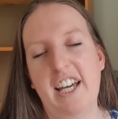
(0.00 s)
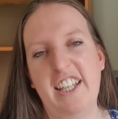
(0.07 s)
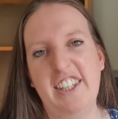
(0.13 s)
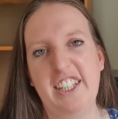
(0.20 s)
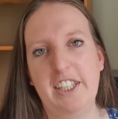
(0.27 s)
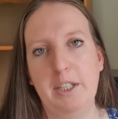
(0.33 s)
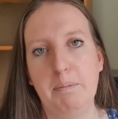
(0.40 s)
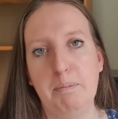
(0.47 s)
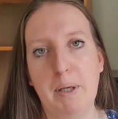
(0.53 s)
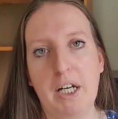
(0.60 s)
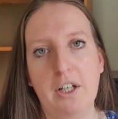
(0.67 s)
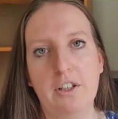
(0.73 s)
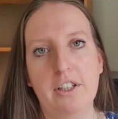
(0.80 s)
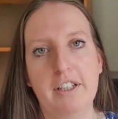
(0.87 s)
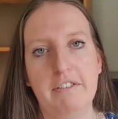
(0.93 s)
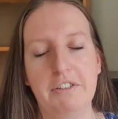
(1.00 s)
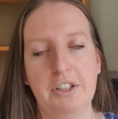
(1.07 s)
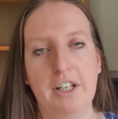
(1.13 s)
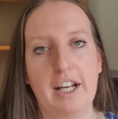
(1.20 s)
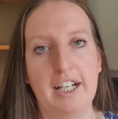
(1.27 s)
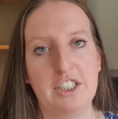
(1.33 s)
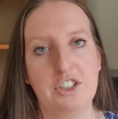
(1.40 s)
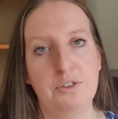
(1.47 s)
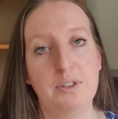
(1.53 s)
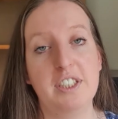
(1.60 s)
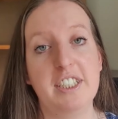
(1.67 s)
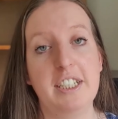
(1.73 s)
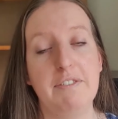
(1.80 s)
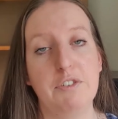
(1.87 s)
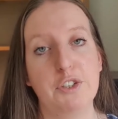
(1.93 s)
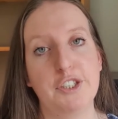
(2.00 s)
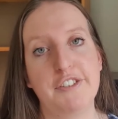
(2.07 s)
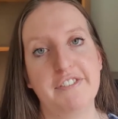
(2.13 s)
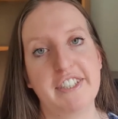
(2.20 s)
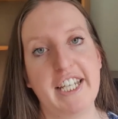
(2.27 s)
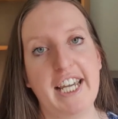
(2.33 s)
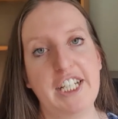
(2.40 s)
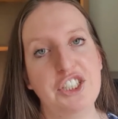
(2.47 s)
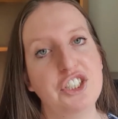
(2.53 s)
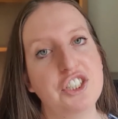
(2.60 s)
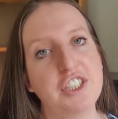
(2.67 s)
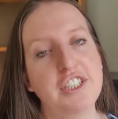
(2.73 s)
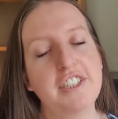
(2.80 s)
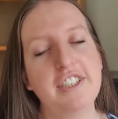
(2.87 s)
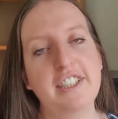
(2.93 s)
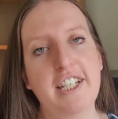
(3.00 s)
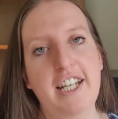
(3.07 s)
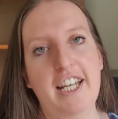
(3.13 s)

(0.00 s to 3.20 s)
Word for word: and then the bell if you'd like to receive notifications